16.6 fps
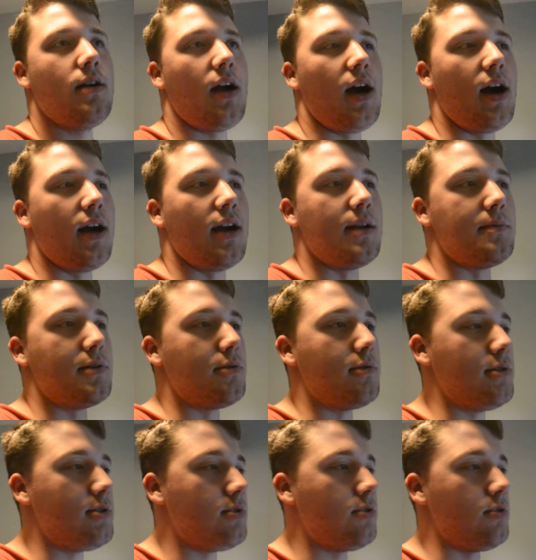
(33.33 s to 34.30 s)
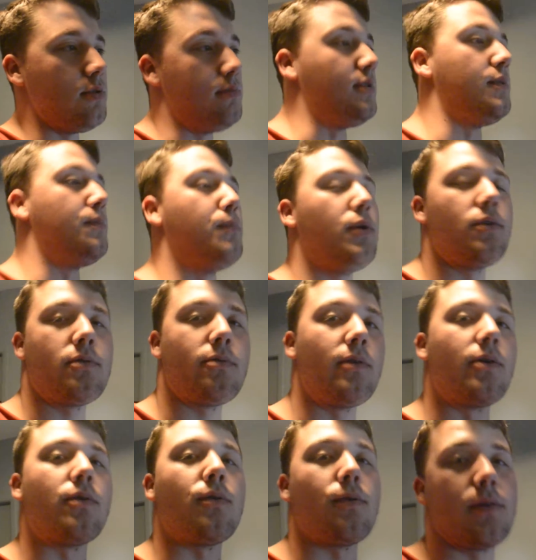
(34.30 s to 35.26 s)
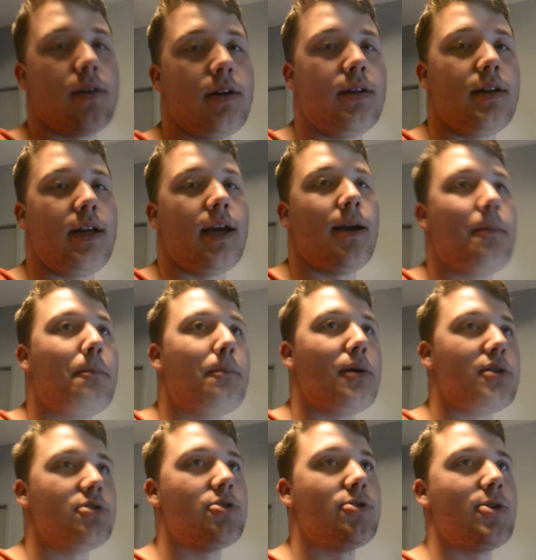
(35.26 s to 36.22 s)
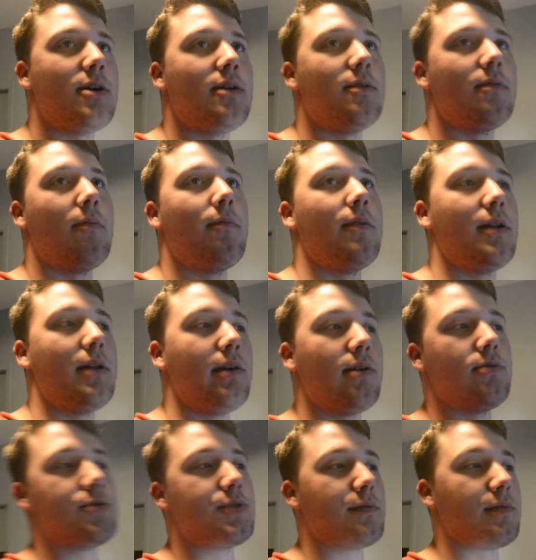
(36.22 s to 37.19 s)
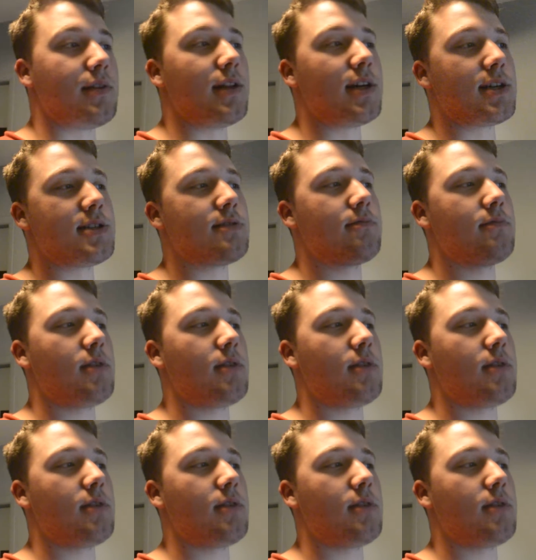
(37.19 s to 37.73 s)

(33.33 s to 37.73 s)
I'm going to be bulk recording a bunch of videos over the next